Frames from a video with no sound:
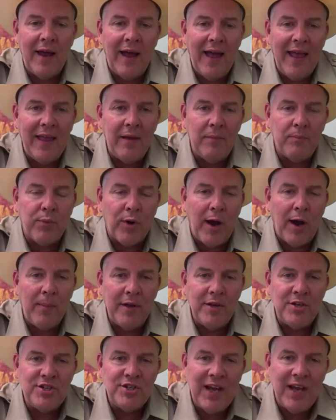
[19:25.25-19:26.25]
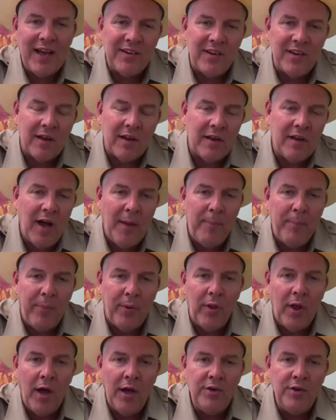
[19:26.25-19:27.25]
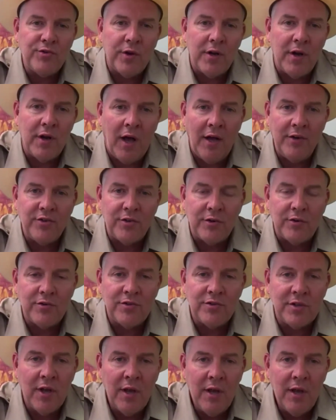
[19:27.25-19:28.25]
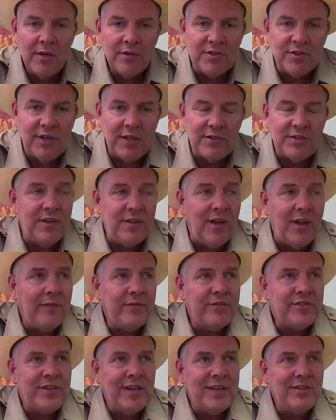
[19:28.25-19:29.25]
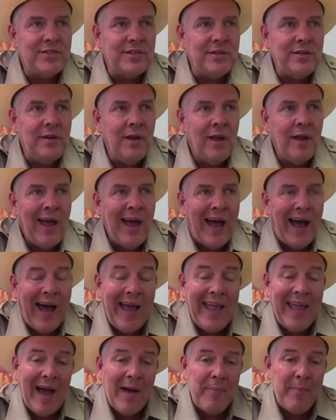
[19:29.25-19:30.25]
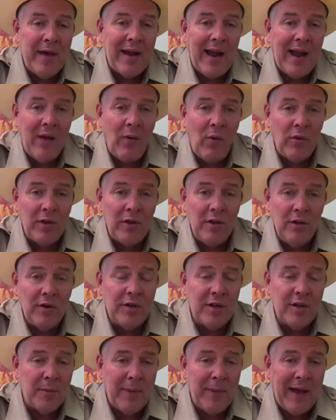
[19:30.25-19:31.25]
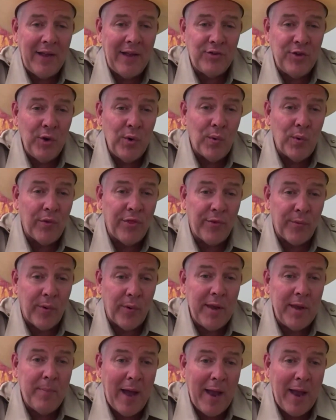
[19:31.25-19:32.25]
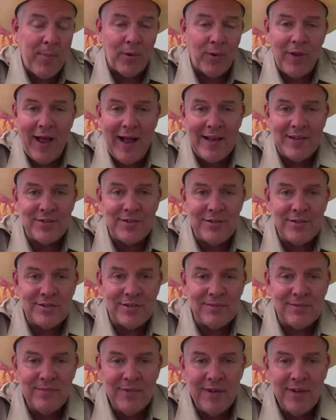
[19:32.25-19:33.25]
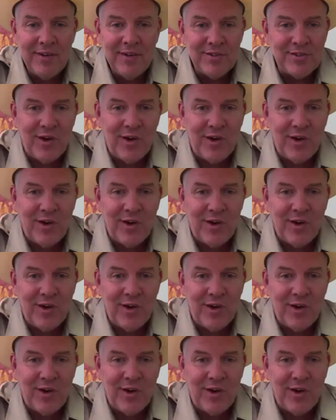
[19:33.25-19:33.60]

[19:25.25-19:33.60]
Hey, probably checked a couple hundred hunters since dove season. Yeah. Hey, I bet I only looked at about two or three paper license. Yeah.